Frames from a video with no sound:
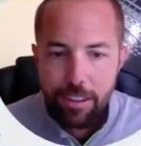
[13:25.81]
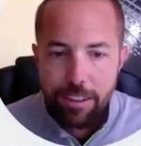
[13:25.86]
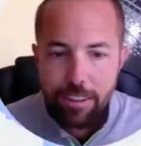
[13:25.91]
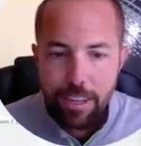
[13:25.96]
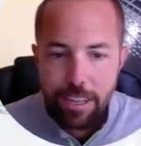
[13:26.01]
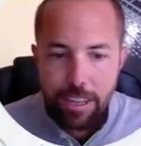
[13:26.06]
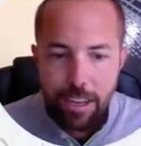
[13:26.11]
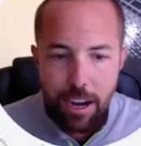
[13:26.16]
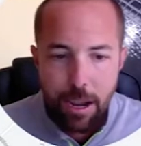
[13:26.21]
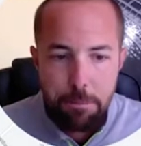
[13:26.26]
Let's
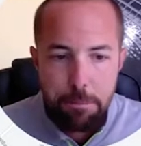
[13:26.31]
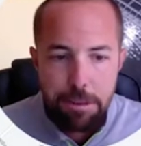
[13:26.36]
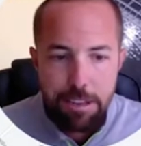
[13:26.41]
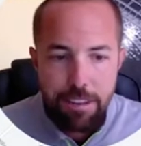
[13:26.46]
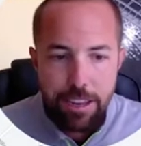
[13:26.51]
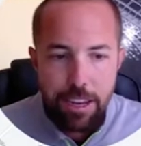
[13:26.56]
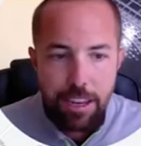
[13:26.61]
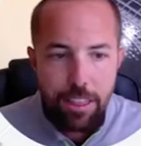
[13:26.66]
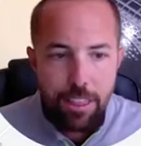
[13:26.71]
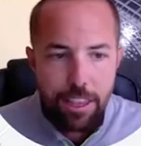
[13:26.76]
see, did I
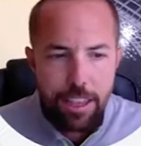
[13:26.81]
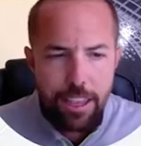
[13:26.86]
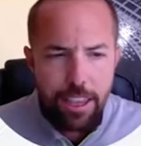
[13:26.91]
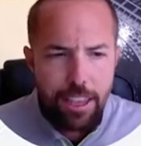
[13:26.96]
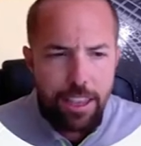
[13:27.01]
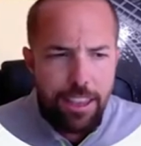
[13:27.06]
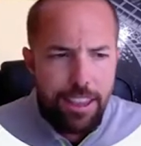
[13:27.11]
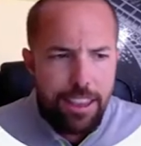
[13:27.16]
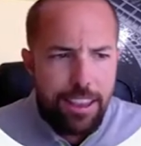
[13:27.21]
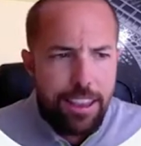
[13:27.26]
miss
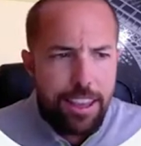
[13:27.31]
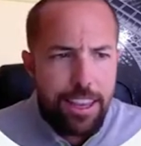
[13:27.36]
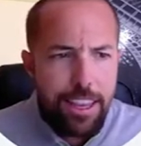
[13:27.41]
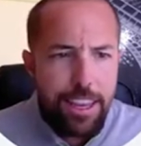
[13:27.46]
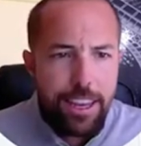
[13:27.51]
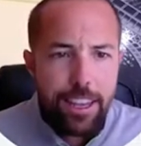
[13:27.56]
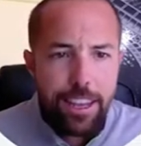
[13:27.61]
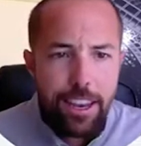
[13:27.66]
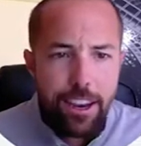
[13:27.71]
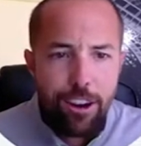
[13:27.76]
anything
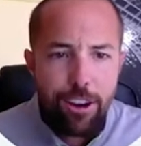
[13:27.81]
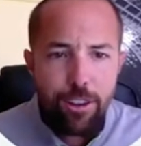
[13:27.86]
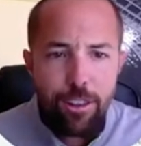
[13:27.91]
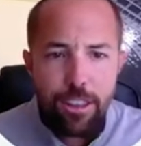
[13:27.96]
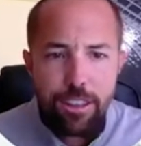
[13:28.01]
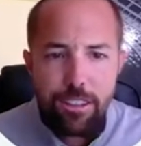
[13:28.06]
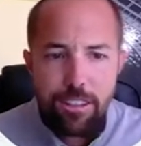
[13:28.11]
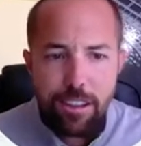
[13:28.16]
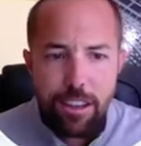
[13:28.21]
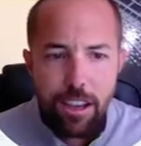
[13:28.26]
in here
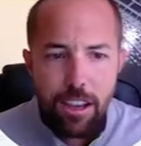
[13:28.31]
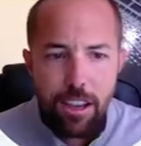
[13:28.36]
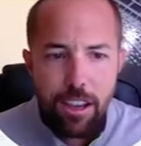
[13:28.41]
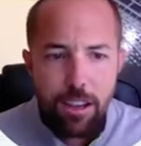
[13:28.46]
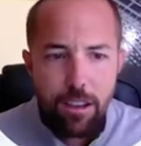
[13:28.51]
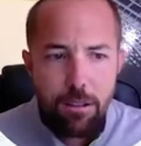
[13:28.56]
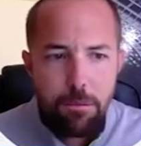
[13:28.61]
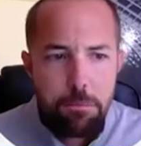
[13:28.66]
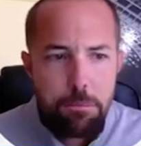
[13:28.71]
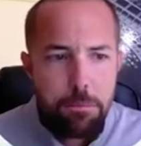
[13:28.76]
that's
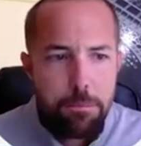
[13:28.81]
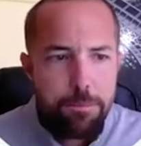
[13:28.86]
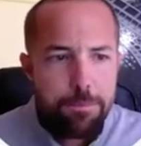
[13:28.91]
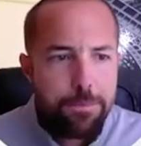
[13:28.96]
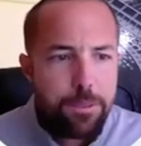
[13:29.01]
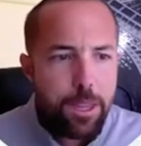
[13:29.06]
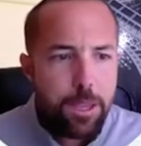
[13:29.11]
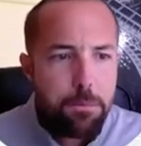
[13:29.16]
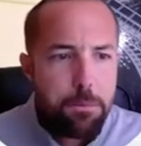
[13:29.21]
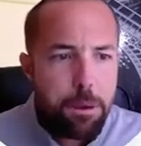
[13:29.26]
uh,
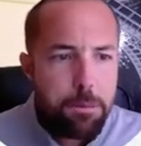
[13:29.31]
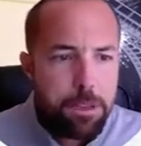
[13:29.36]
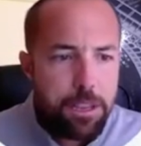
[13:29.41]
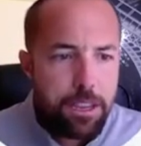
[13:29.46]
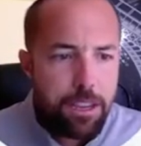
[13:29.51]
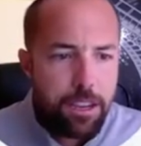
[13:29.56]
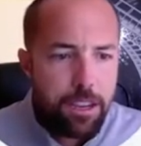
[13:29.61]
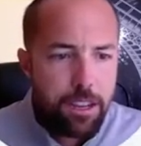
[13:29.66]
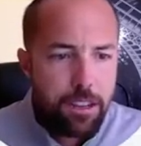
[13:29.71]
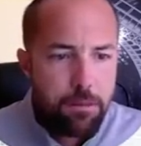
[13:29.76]

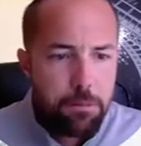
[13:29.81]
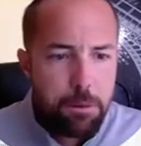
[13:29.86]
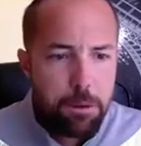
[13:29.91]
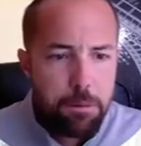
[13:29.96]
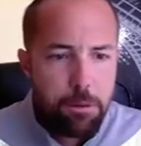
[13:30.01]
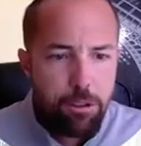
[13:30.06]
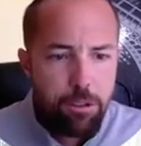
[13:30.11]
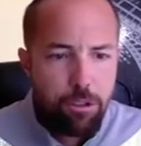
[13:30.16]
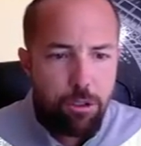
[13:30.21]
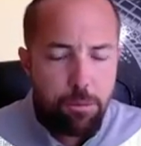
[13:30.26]
maybe uh,
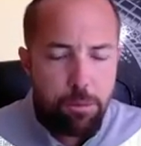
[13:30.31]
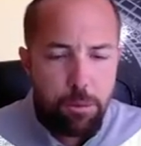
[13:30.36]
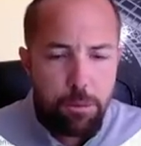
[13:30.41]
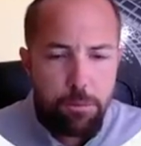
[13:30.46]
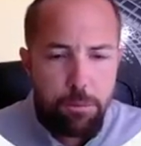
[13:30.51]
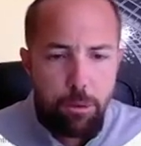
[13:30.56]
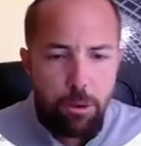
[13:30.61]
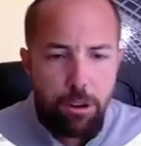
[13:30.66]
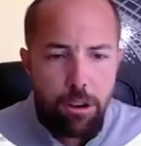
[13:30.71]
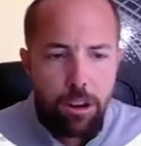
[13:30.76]
maybe super
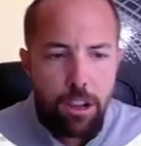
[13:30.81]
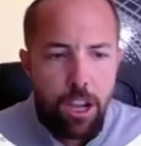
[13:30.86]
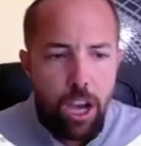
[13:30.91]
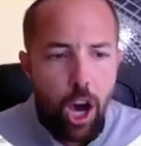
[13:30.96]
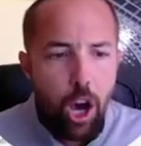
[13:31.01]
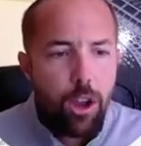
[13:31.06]
important?